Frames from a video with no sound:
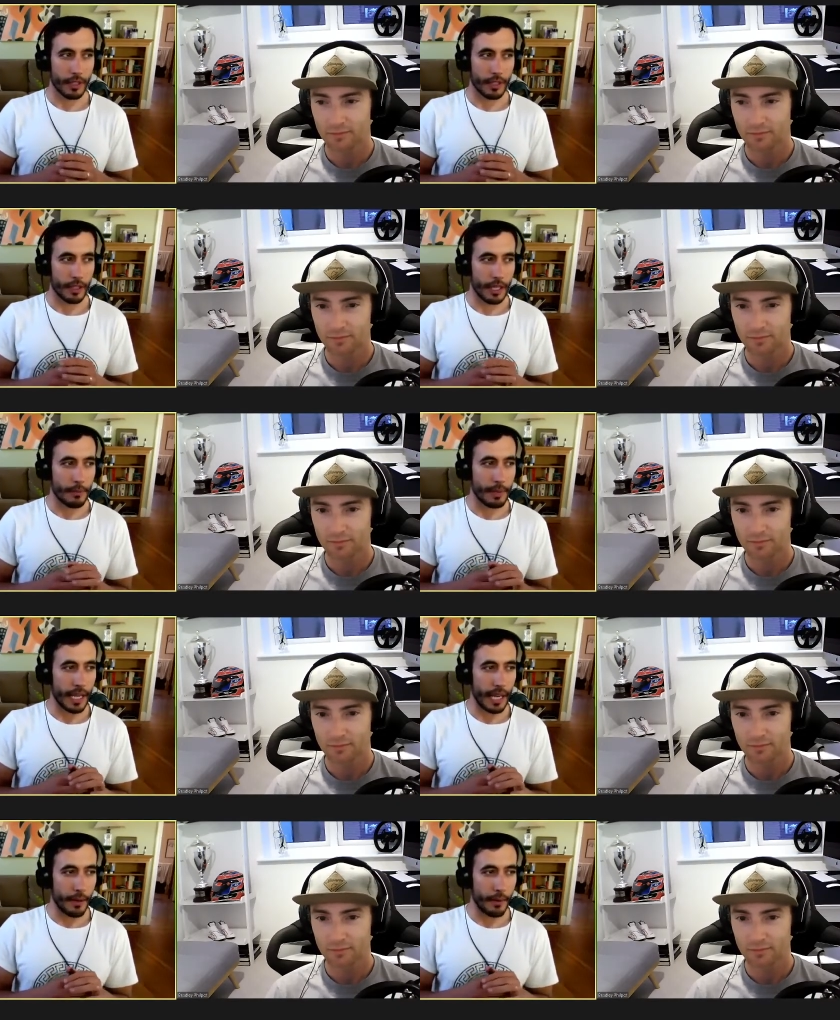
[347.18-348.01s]
Speaker 1: that
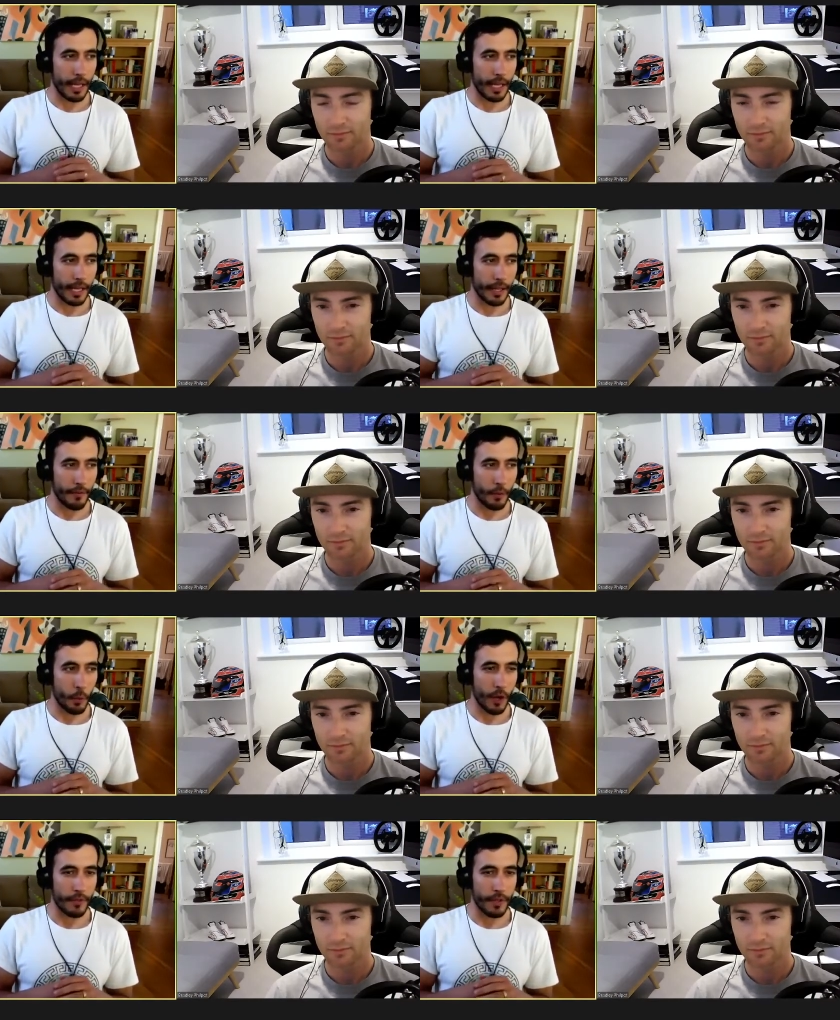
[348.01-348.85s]
became like in
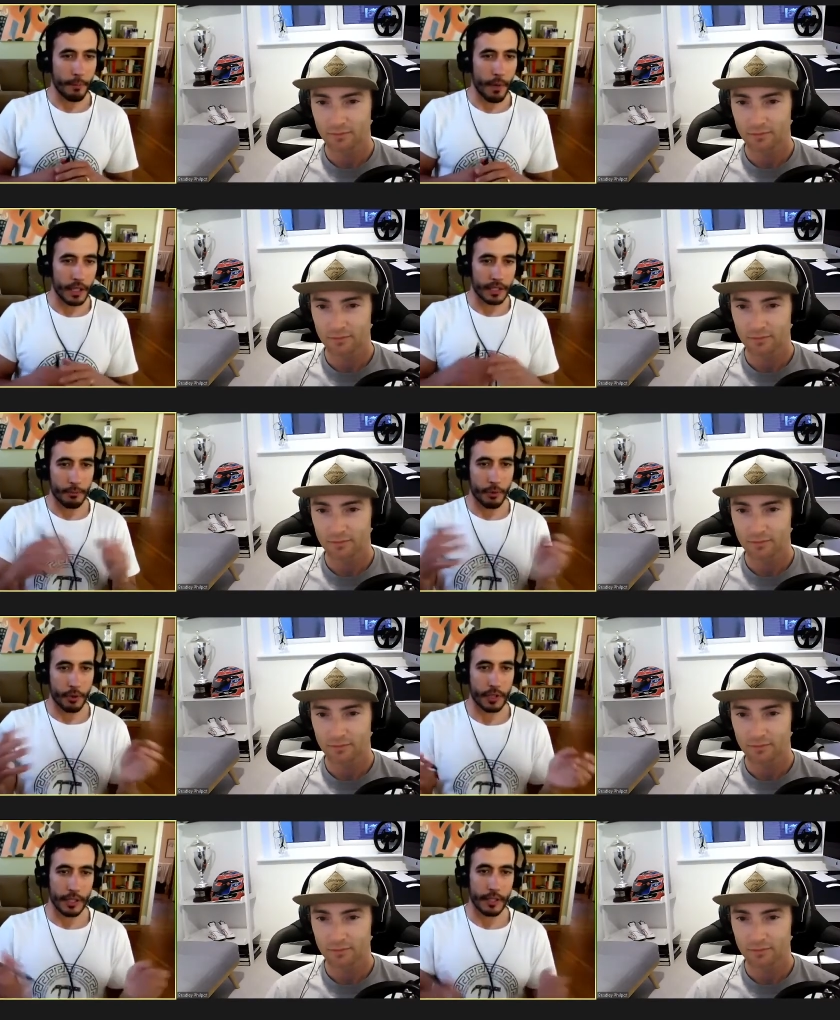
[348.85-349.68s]
one of the most
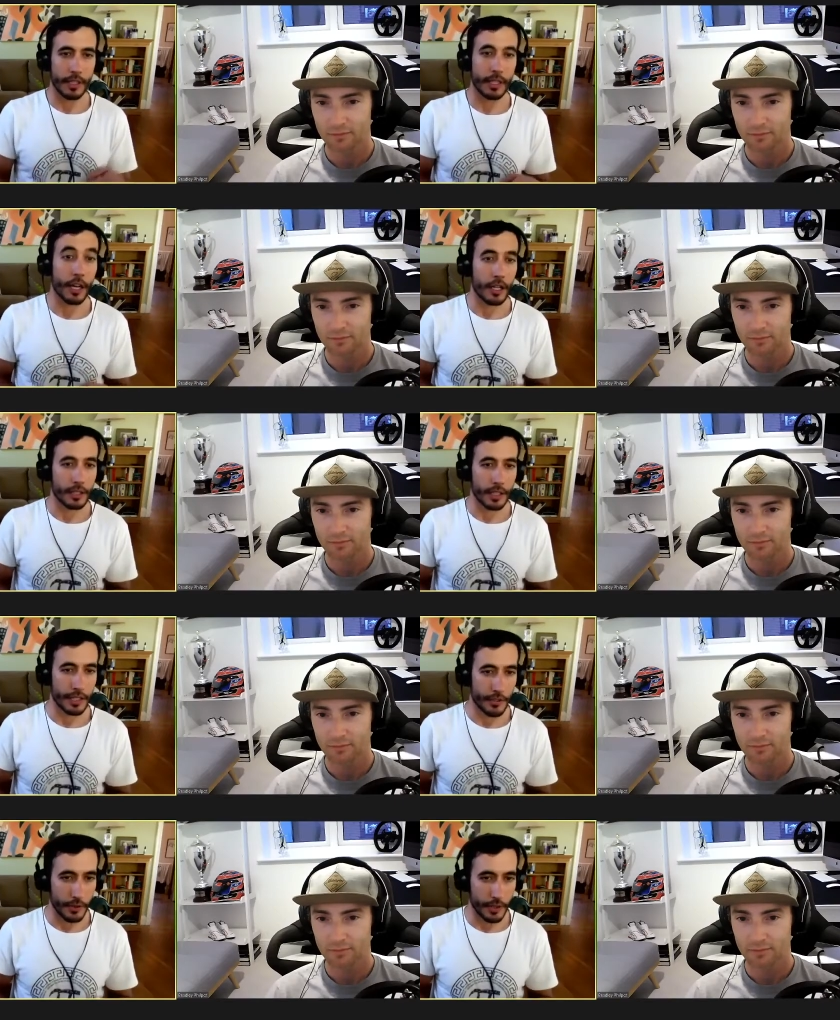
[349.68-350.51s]
important karting
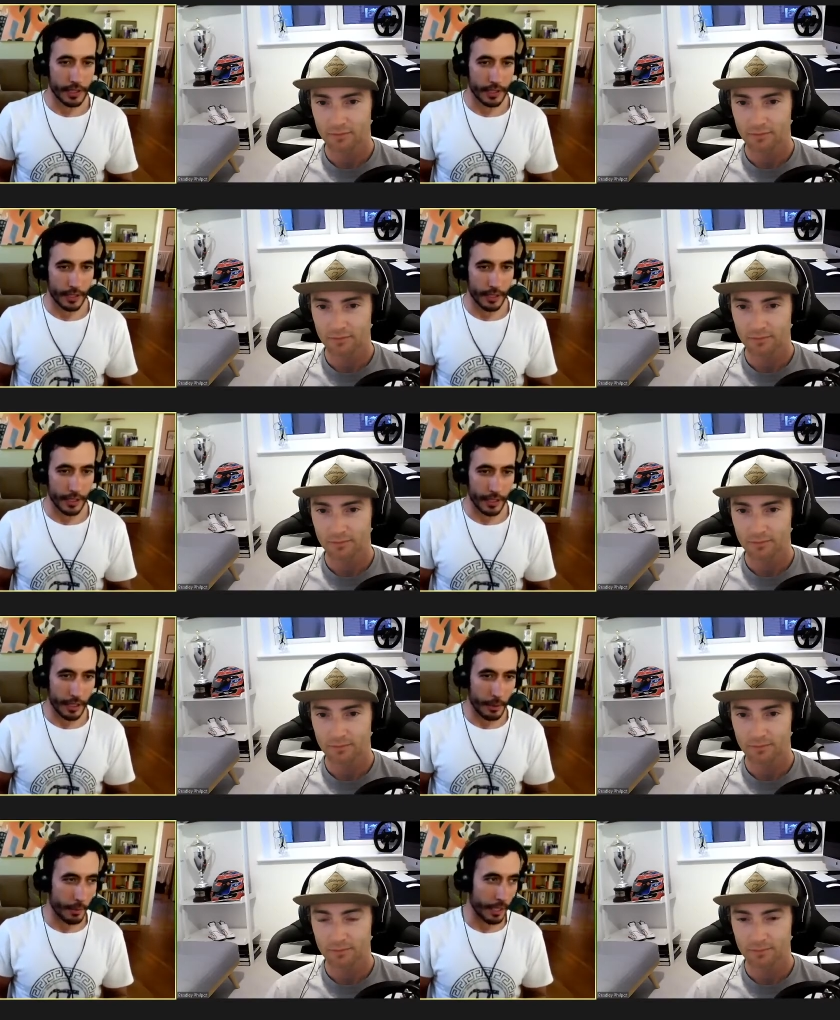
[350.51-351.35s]
categories in,
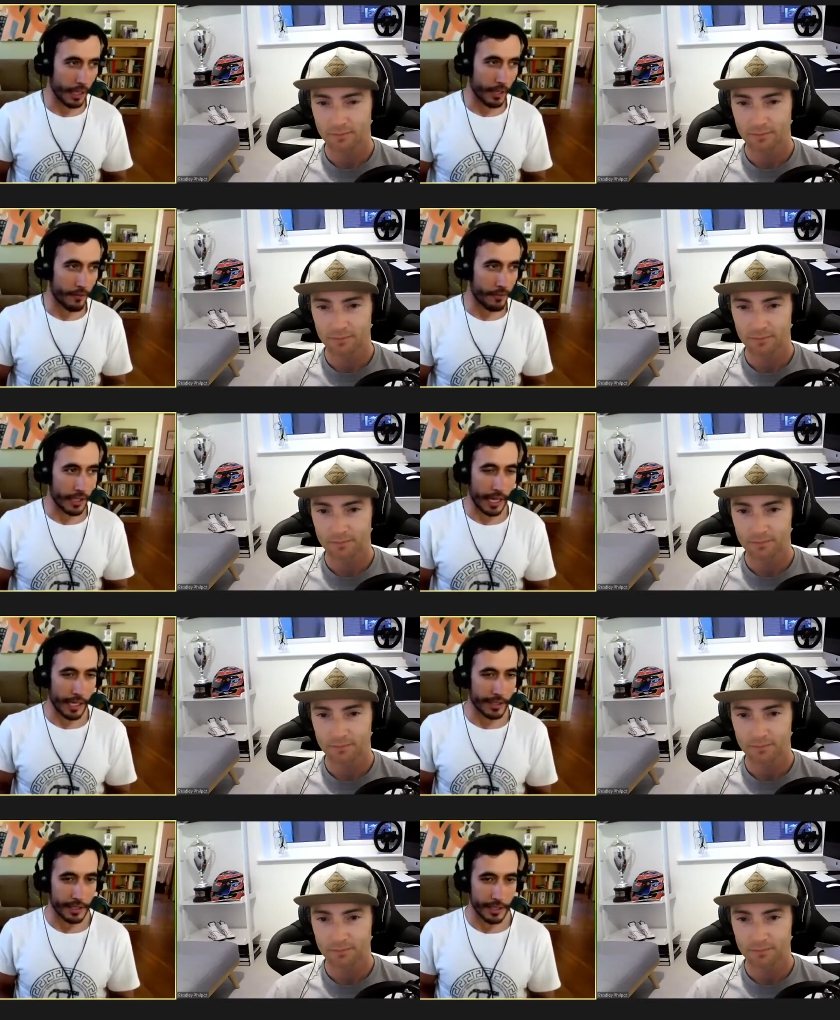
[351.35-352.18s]
in the beginning of the
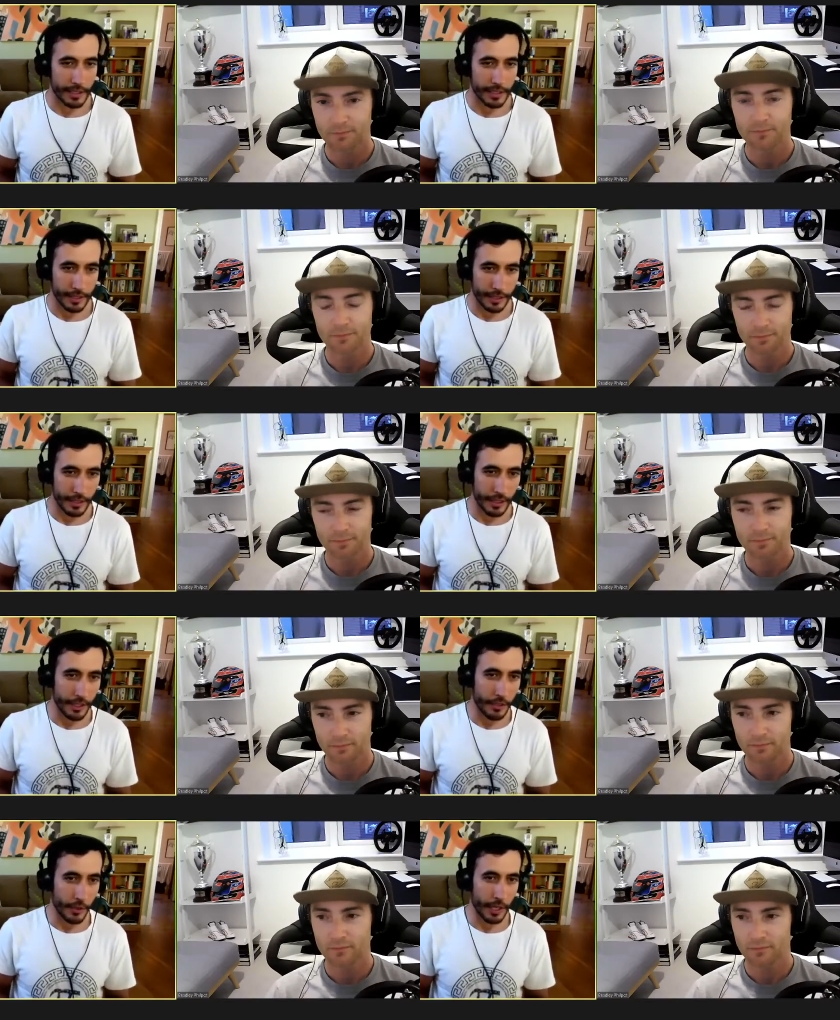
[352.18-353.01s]
90s in
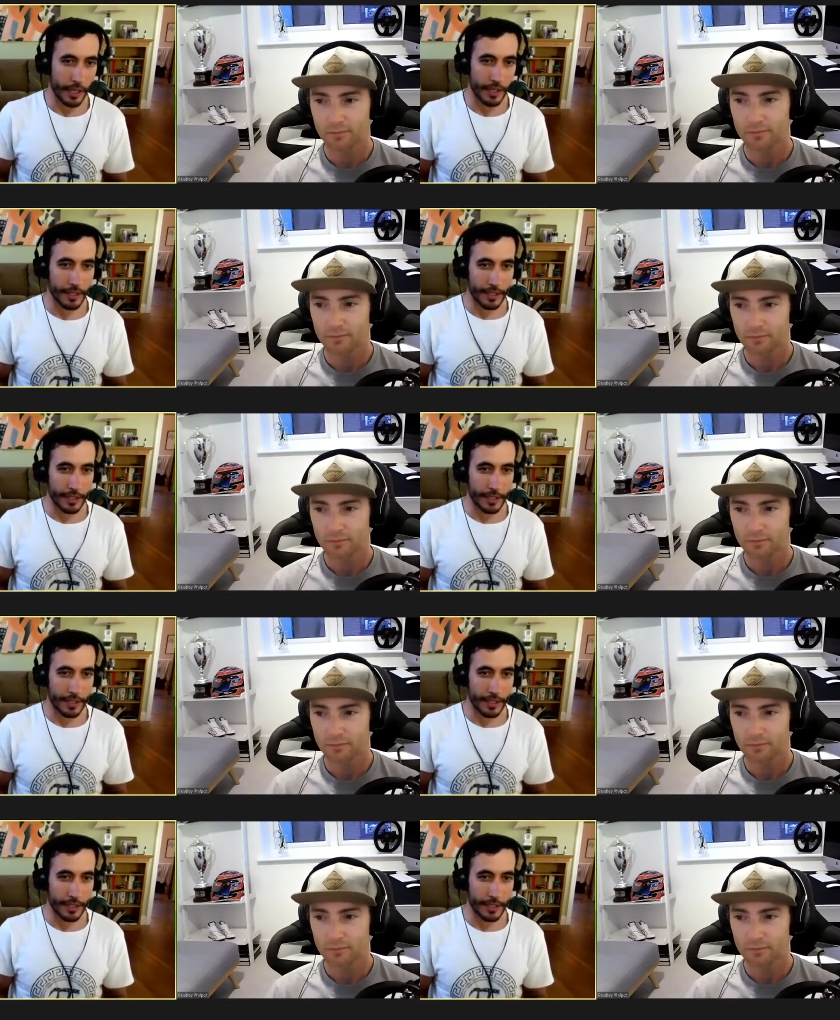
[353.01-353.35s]
the UK.